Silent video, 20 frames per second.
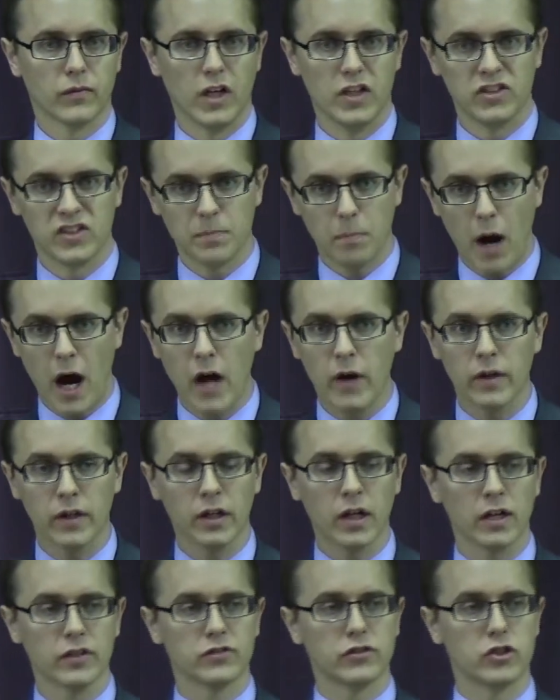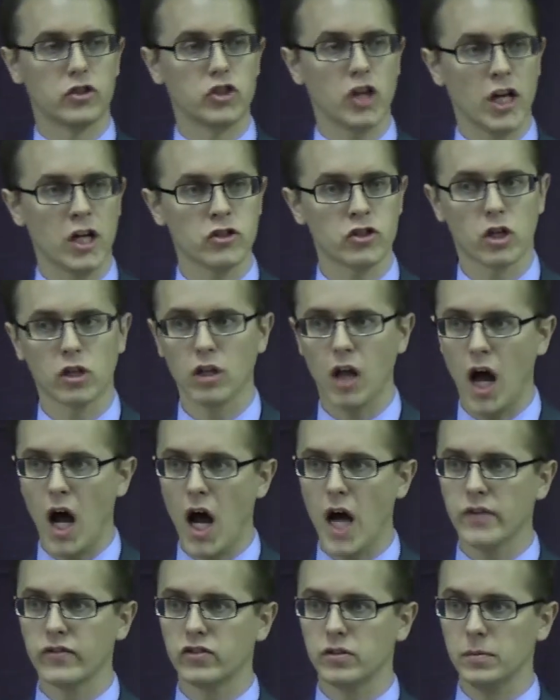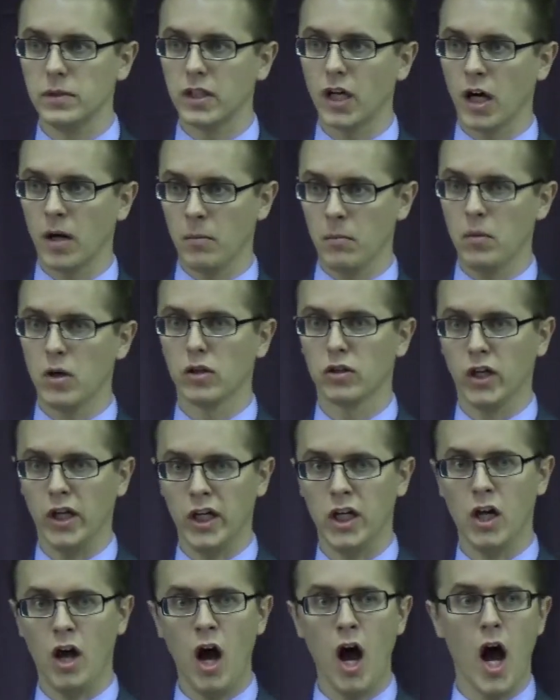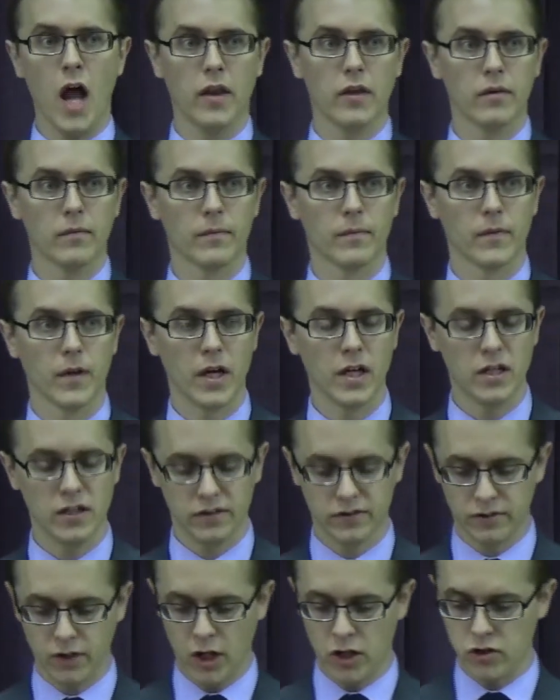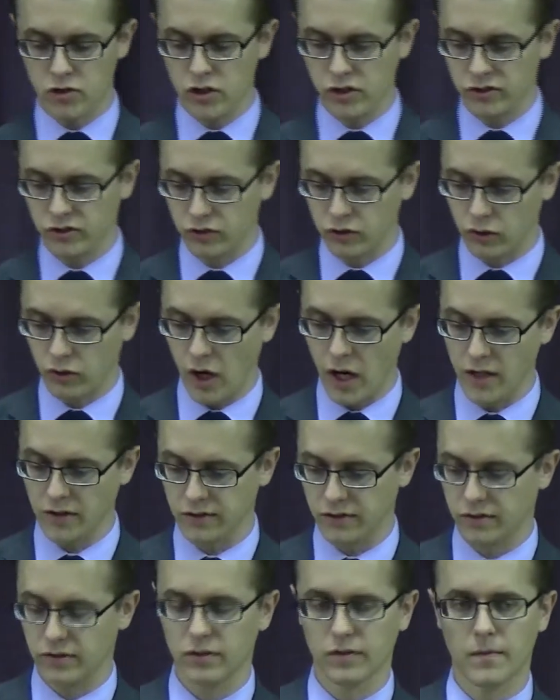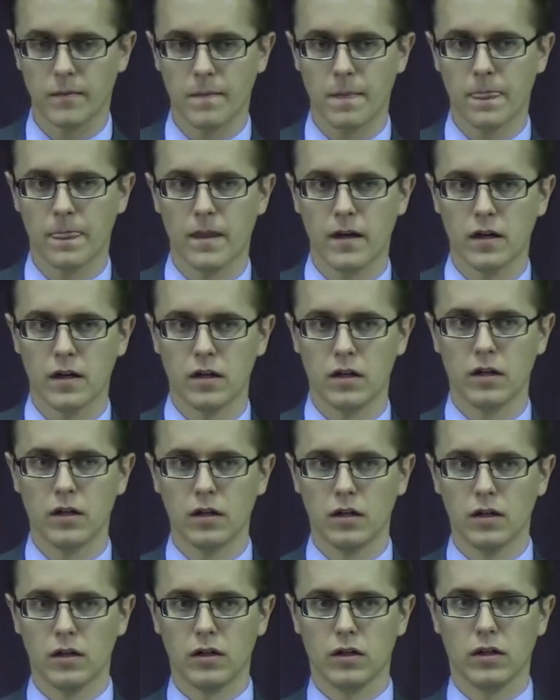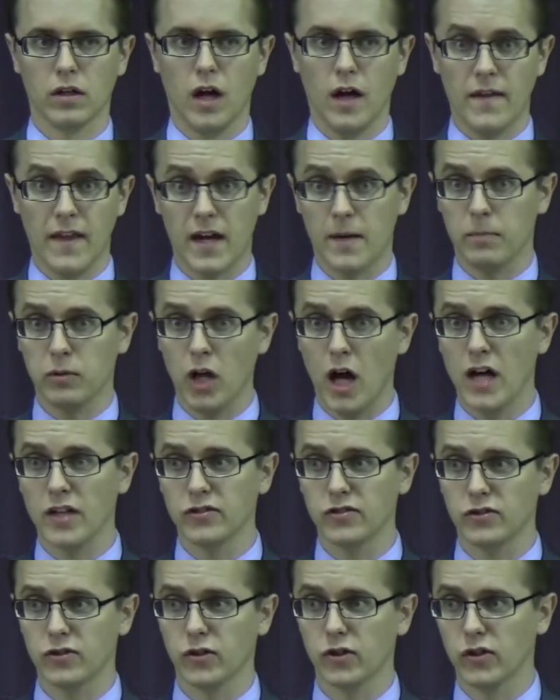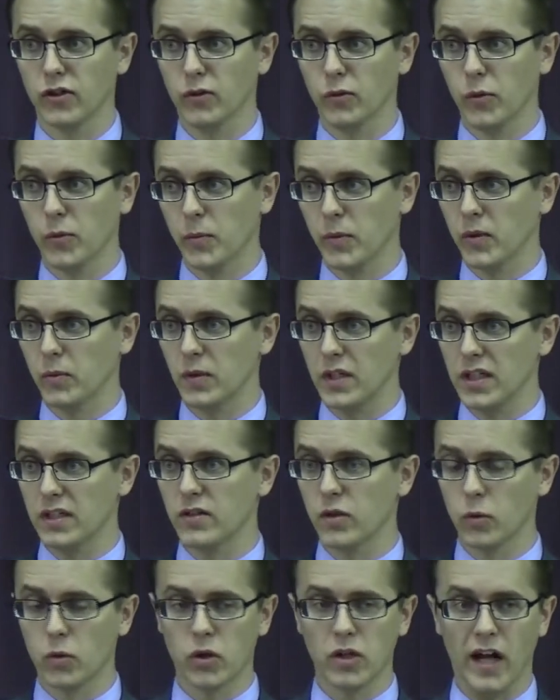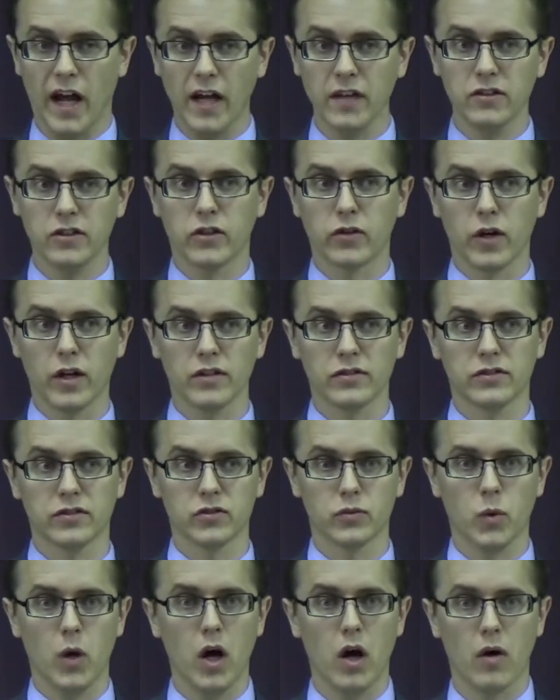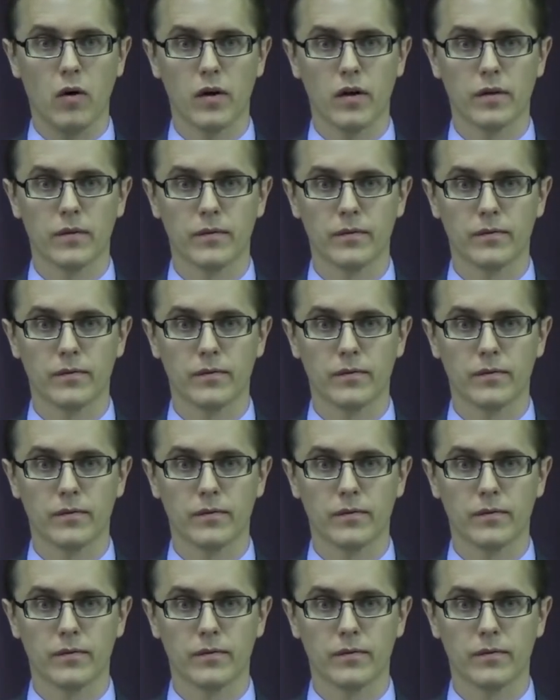inspiring us to change our lives to become like God and His Son, Jesus Christ. And that applies to when we read the word Antichrist as well.